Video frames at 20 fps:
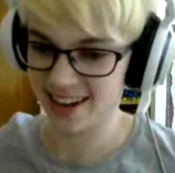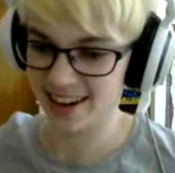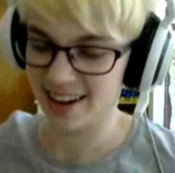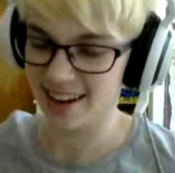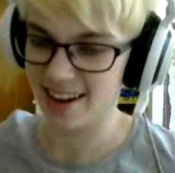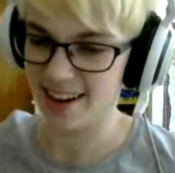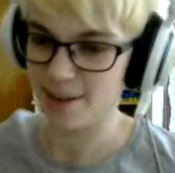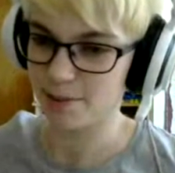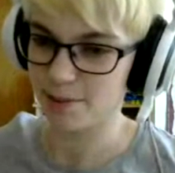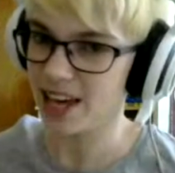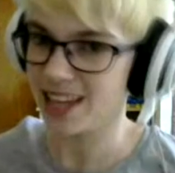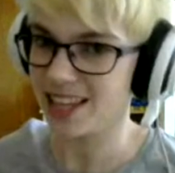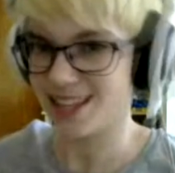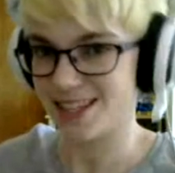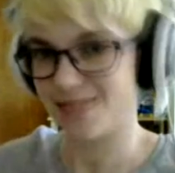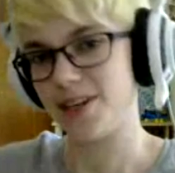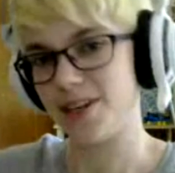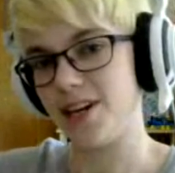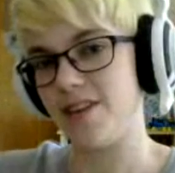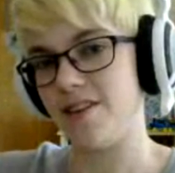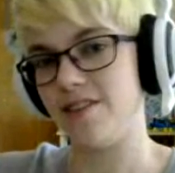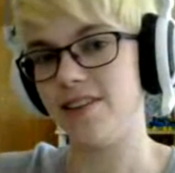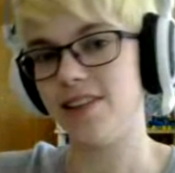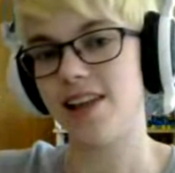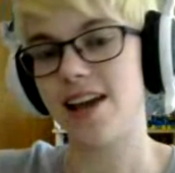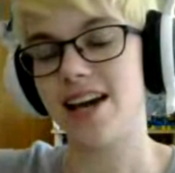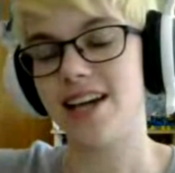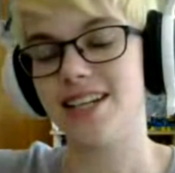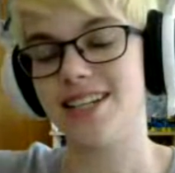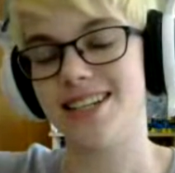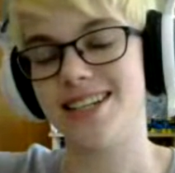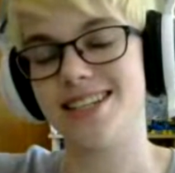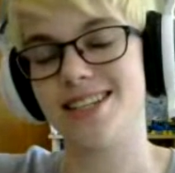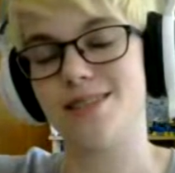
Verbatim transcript: Um, like this video if you liked it.